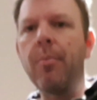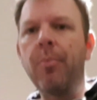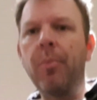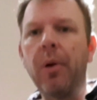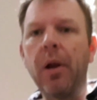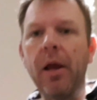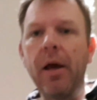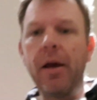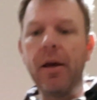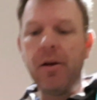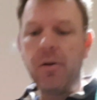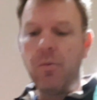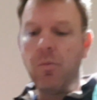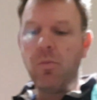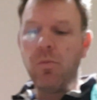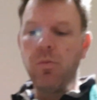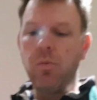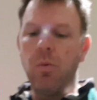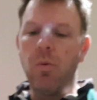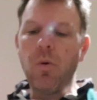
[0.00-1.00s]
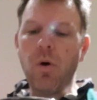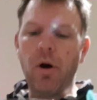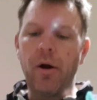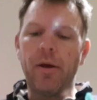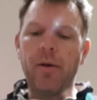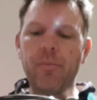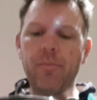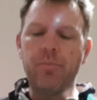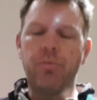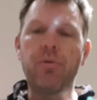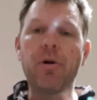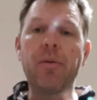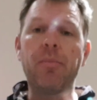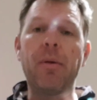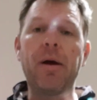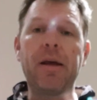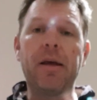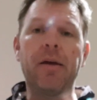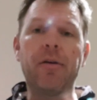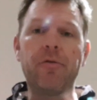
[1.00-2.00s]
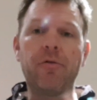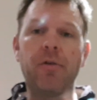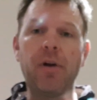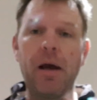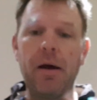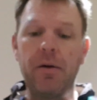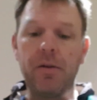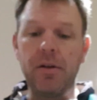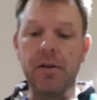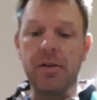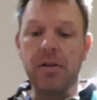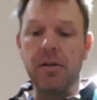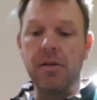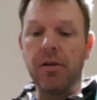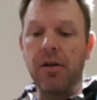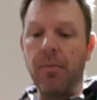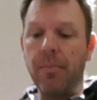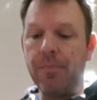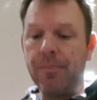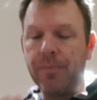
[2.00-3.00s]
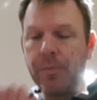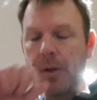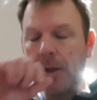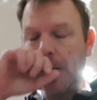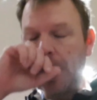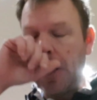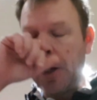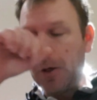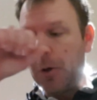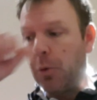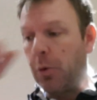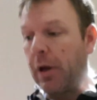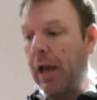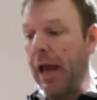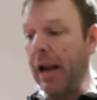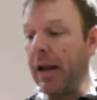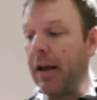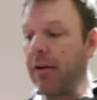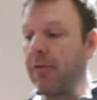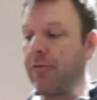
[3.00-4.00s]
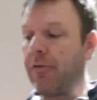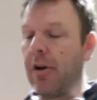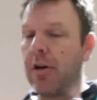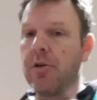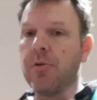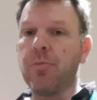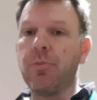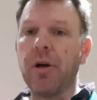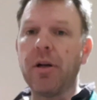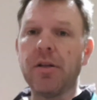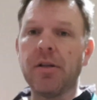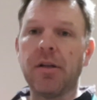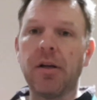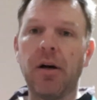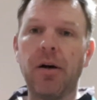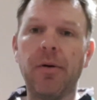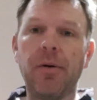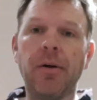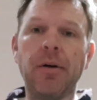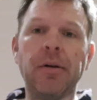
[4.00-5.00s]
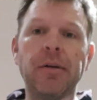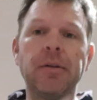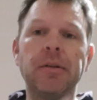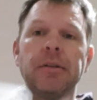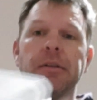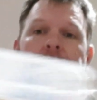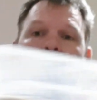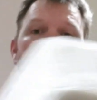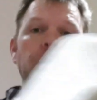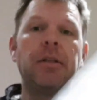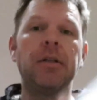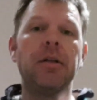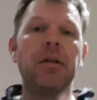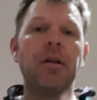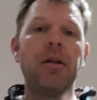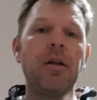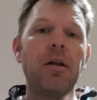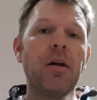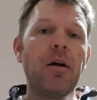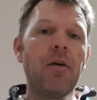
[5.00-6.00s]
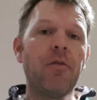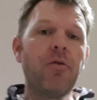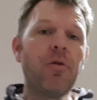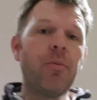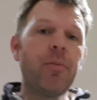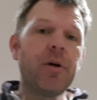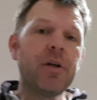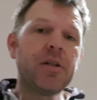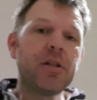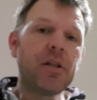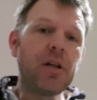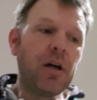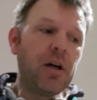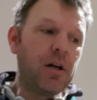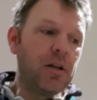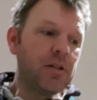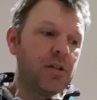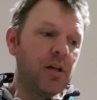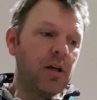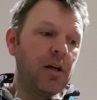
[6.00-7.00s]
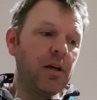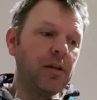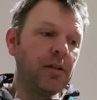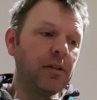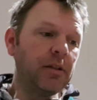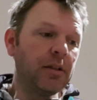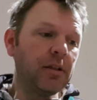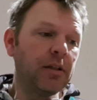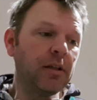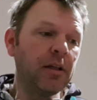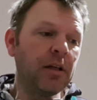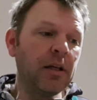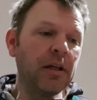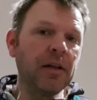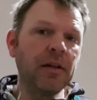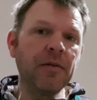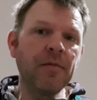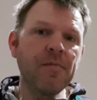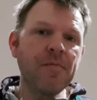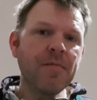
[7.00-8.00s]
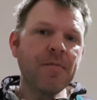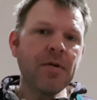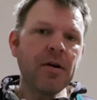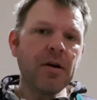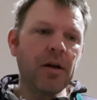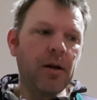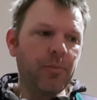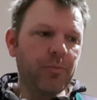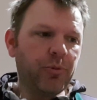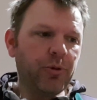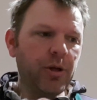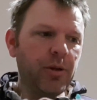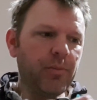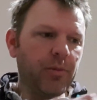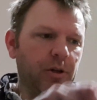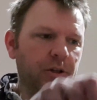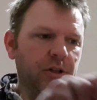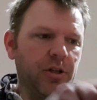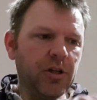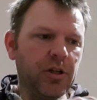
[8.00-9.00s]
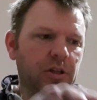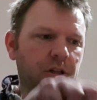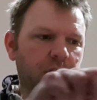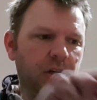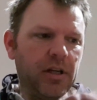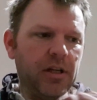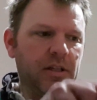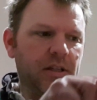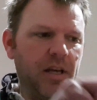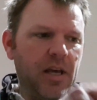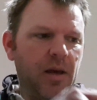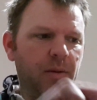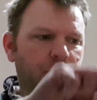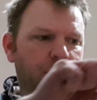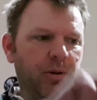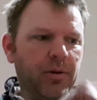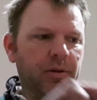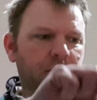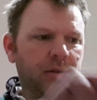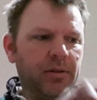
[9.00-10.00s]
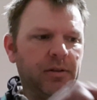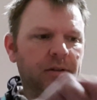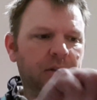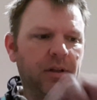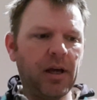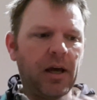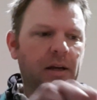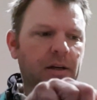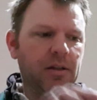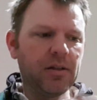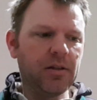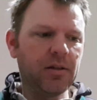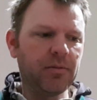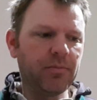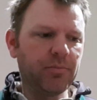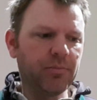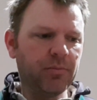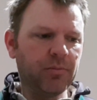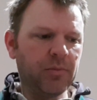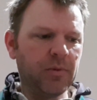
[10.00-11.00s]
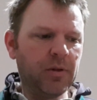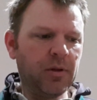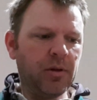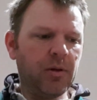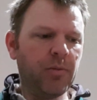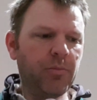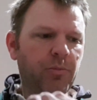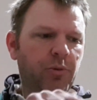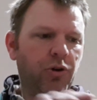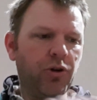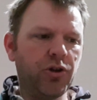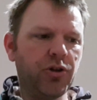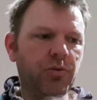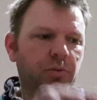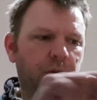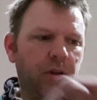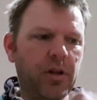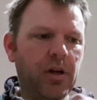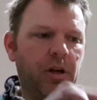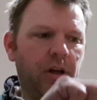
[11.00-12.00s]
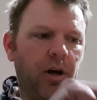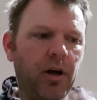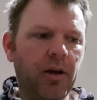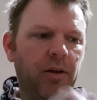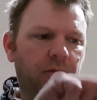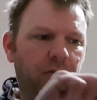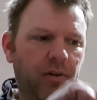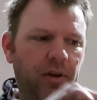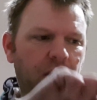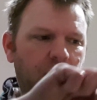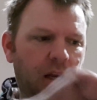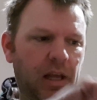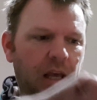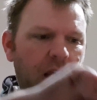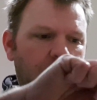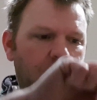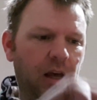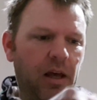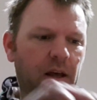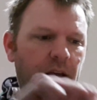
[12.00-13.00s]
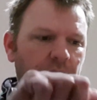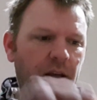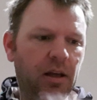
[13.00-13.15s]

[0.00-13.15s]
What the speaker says: plain white bread making flour. This is like an organic French bread style. I've got my starter, and I'm pretty much just going to tip and push with a knife in here